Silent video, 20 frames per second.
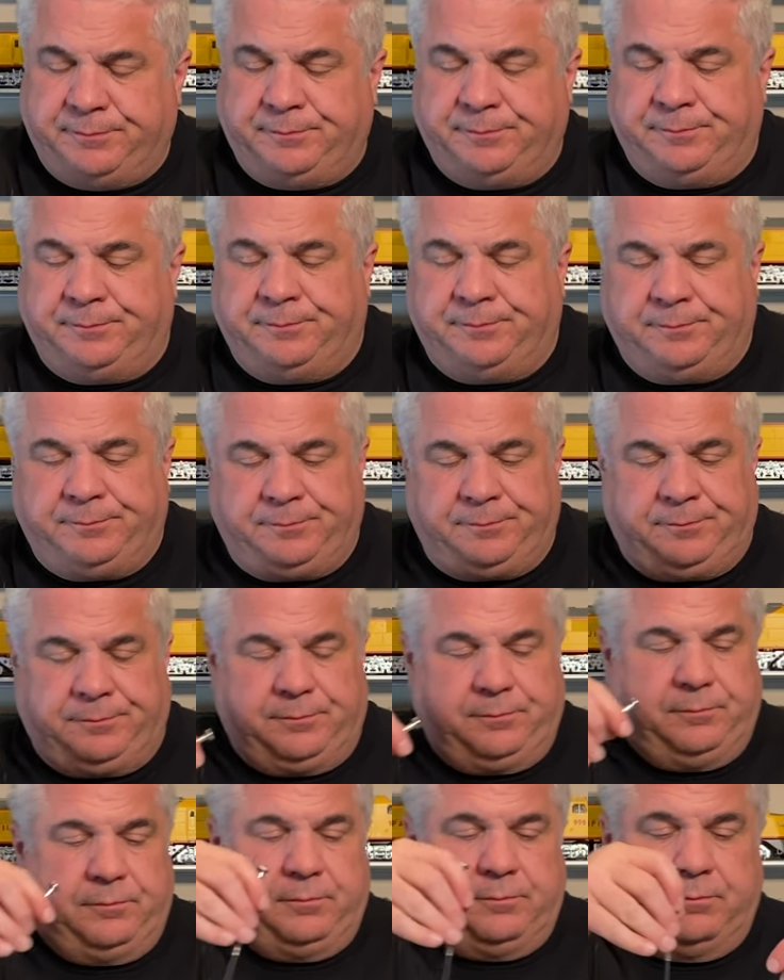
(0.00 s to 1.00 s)

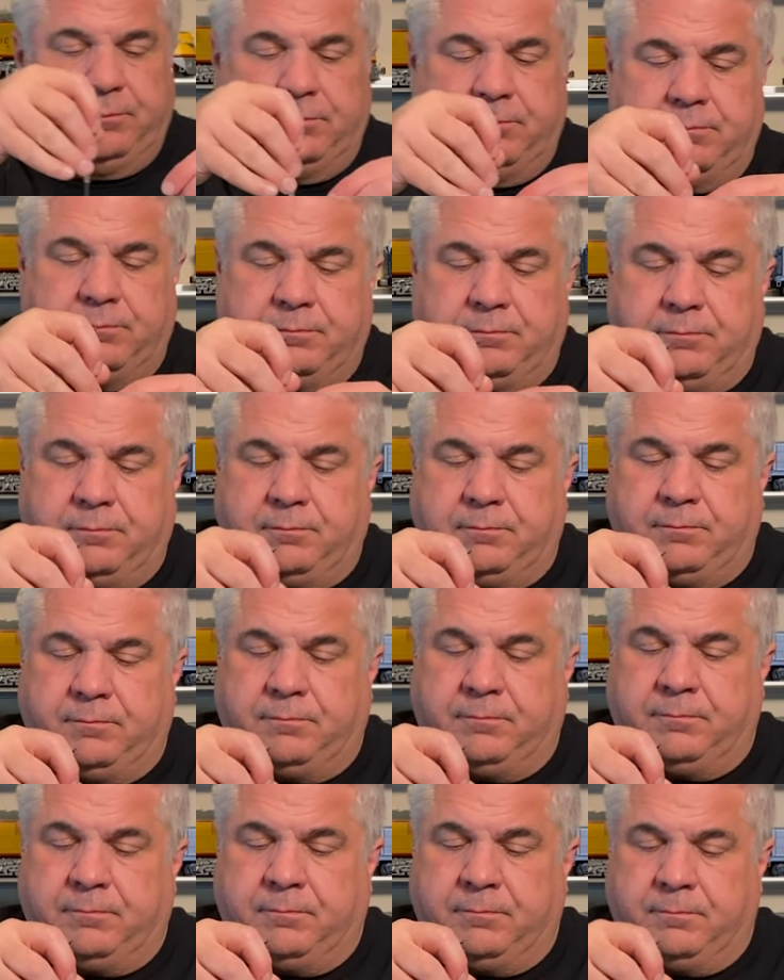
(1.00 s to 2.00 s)

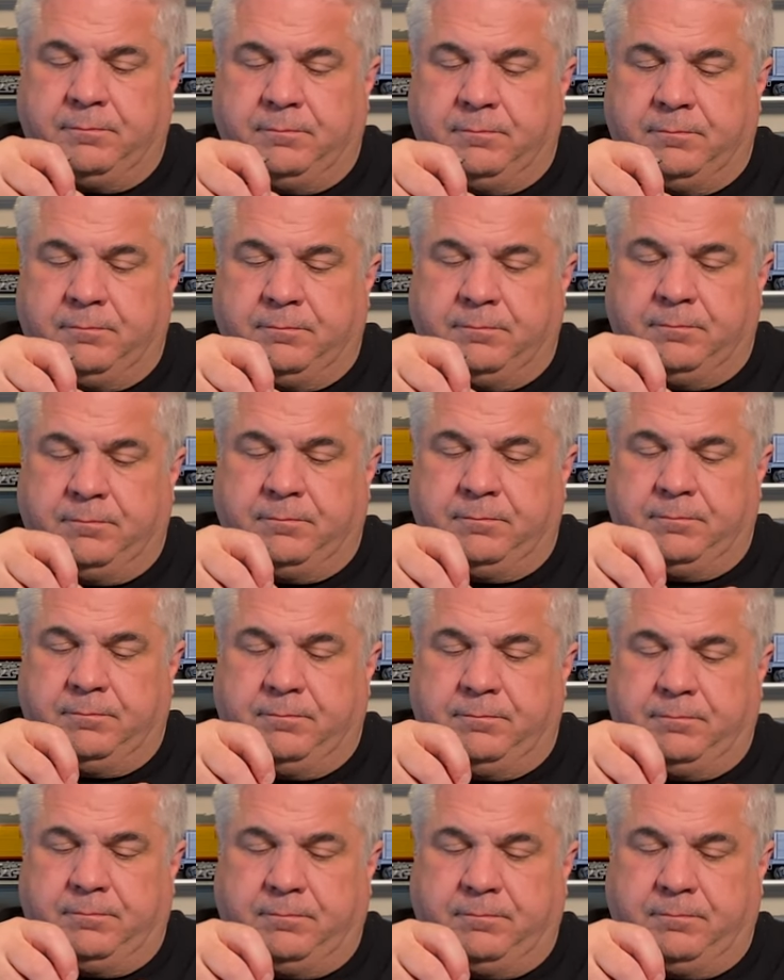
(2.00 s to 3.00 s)

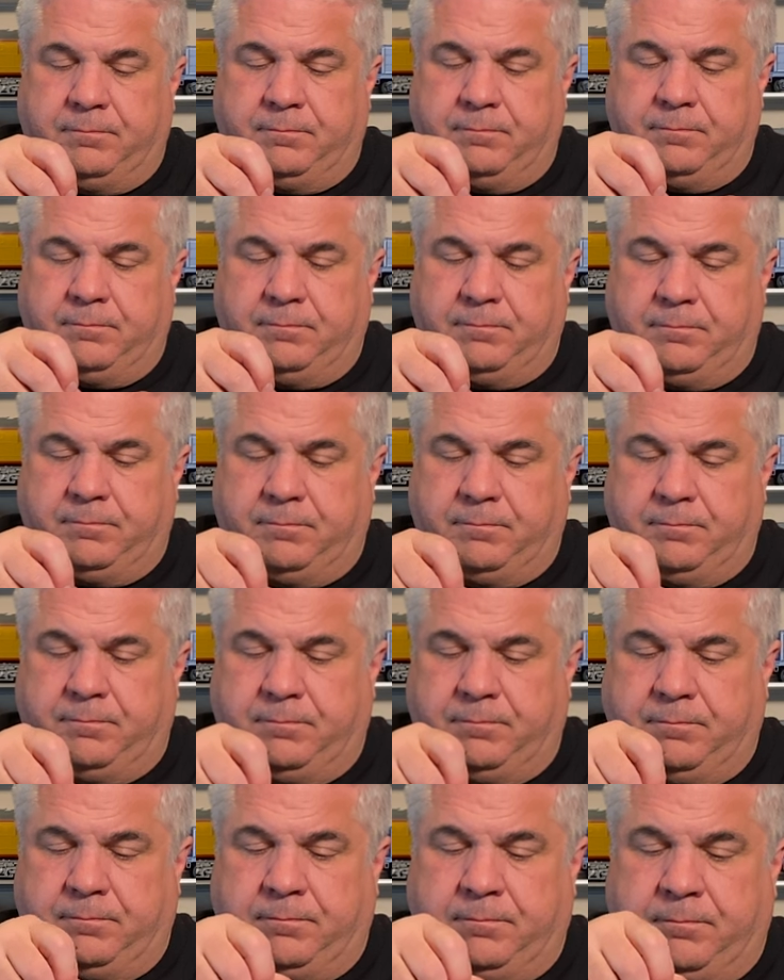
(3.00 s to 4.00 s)

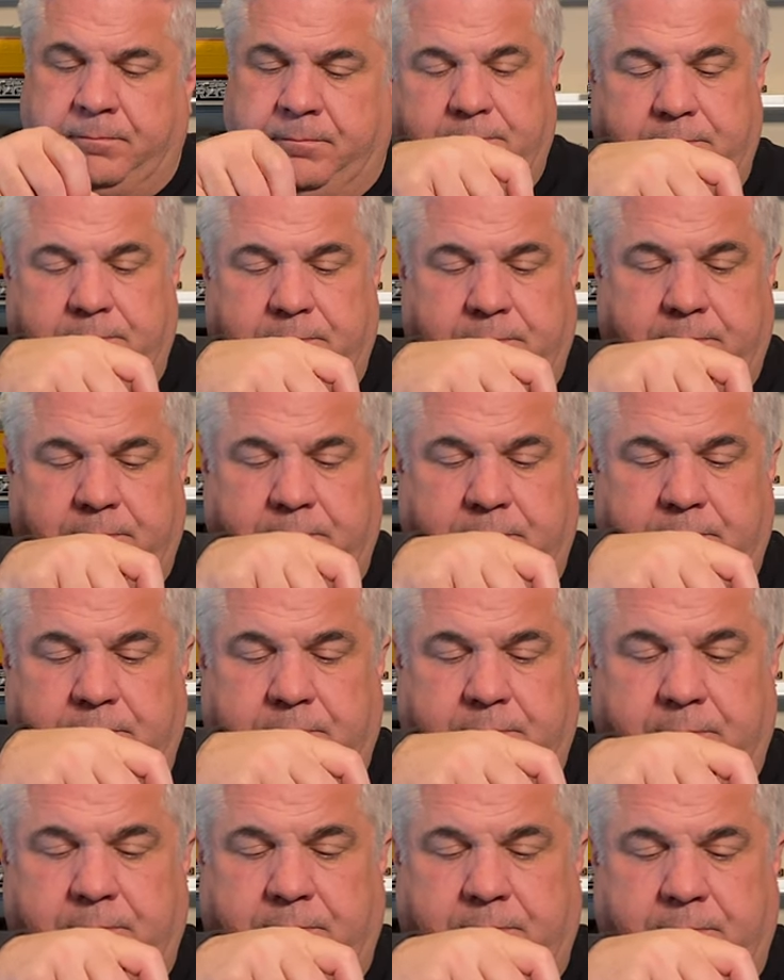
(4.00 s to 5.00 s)

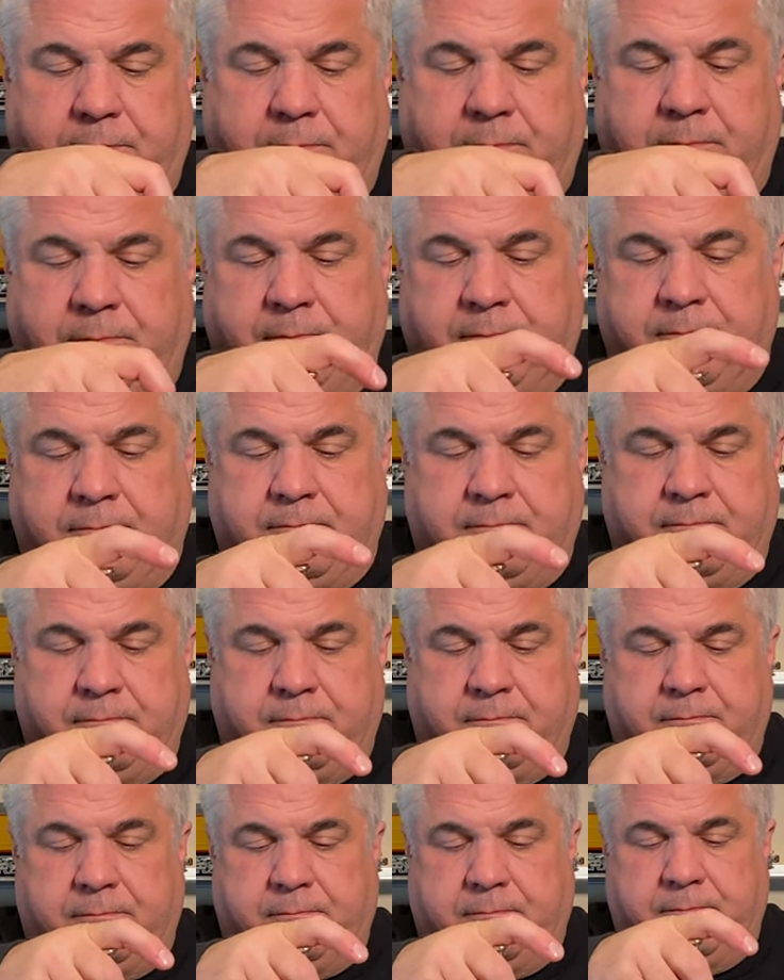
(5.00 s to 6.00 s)

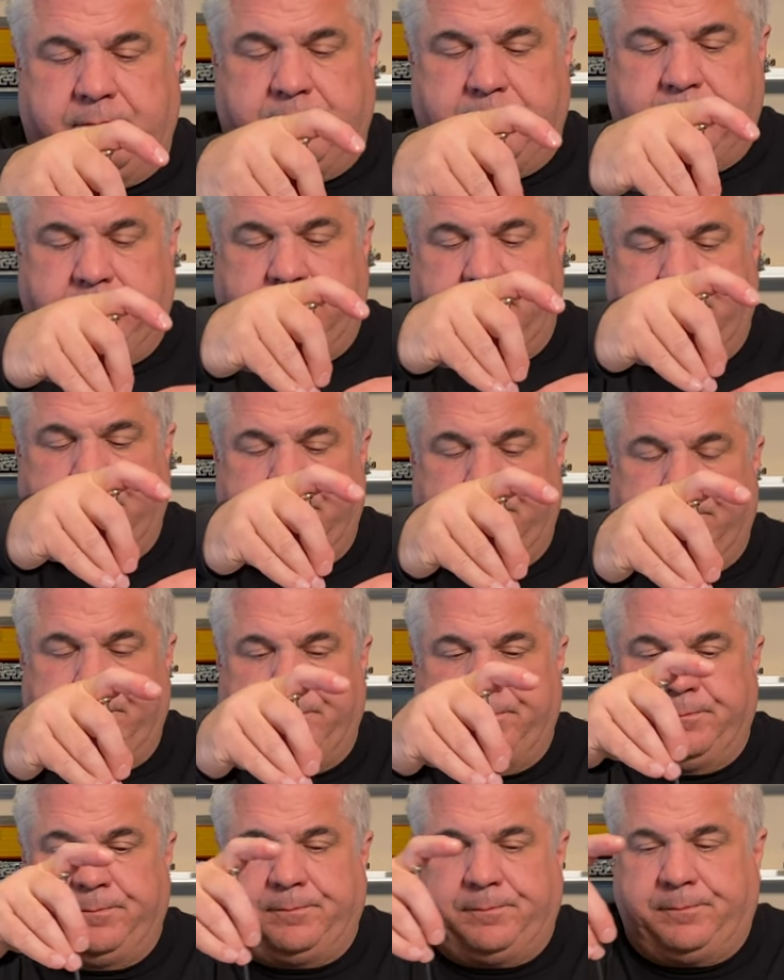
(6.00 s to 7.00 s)

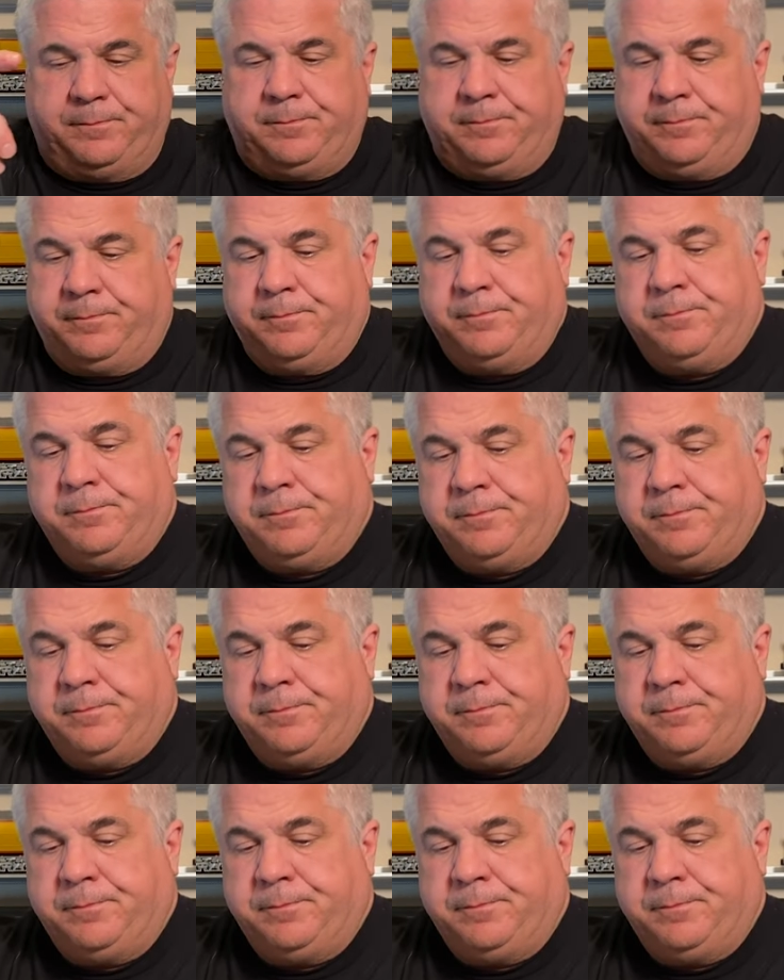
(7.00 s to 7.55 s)
Nobody speaks.